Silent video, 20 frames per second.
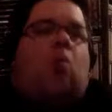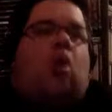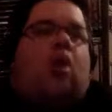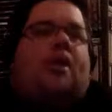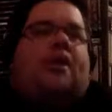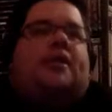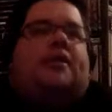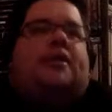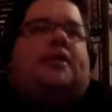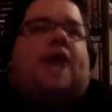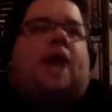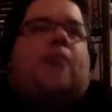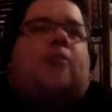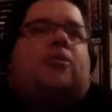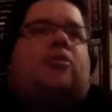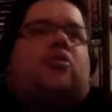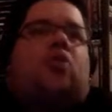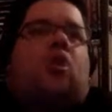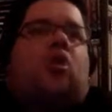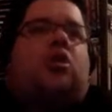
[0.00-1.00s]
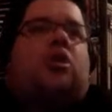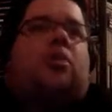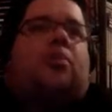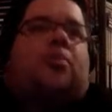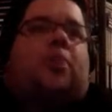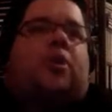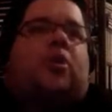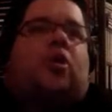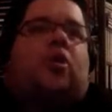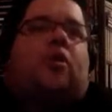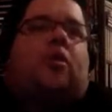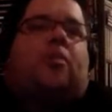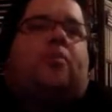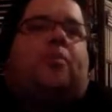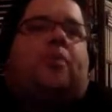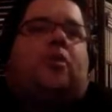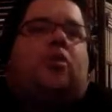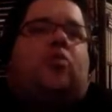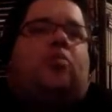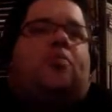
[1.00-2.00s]
wanted Sabaton to be on the
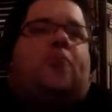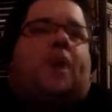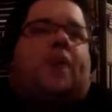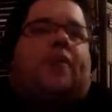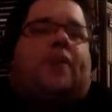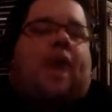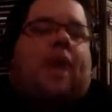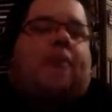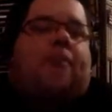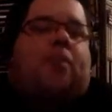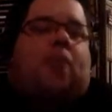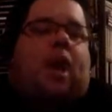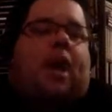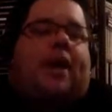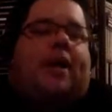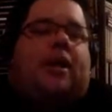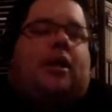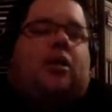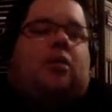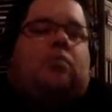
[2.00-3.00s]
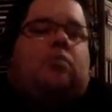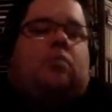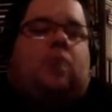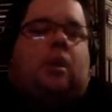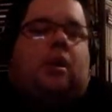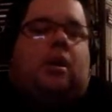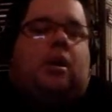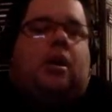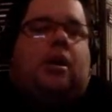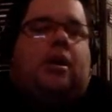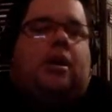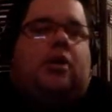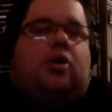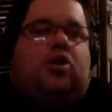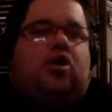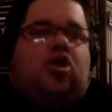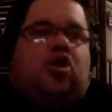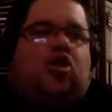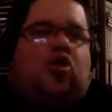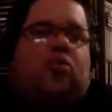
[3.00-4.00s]
bill, but they playing in in
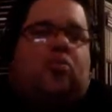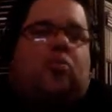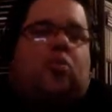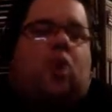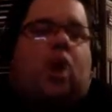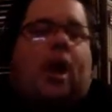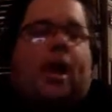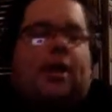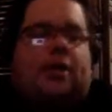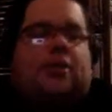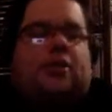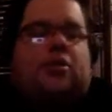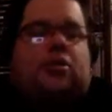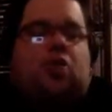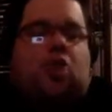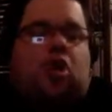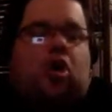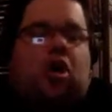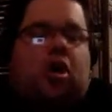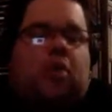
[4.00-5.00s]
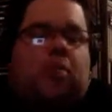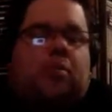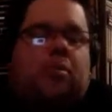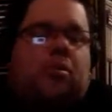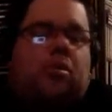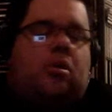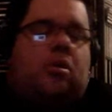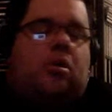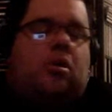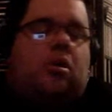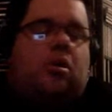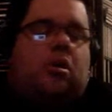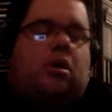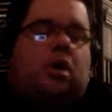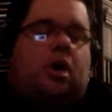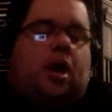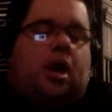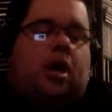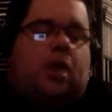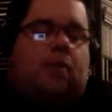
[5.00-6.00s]
Europe at the time.
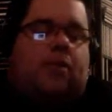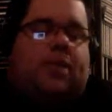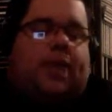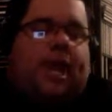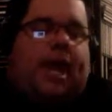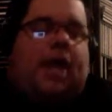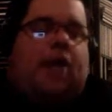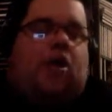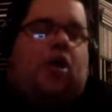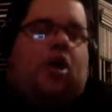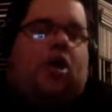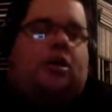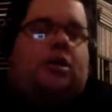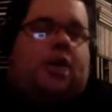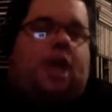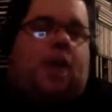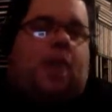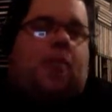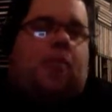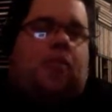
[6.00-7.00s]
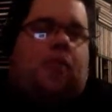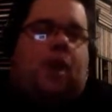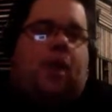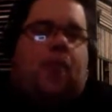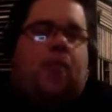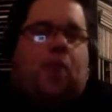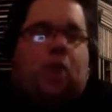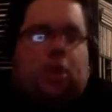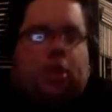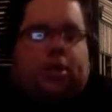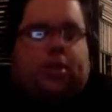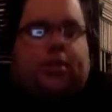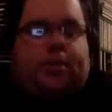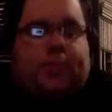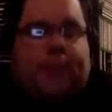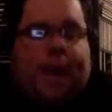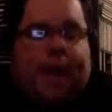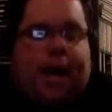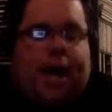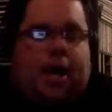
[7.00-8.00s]
Download coming around.
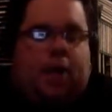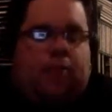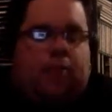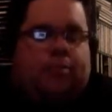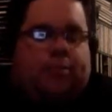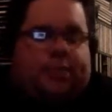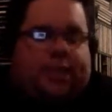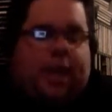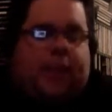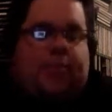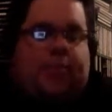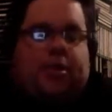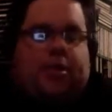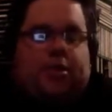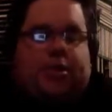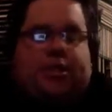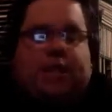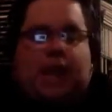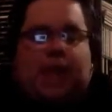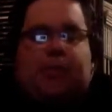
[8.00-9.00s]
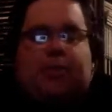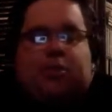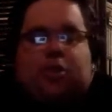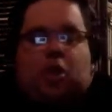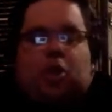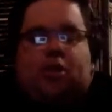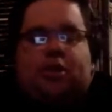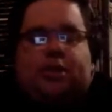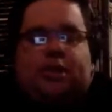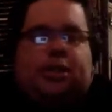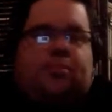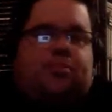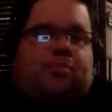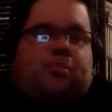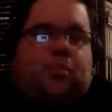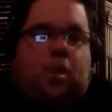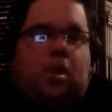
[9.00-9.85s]
Um, mm-hmm. Sab- Sabaton did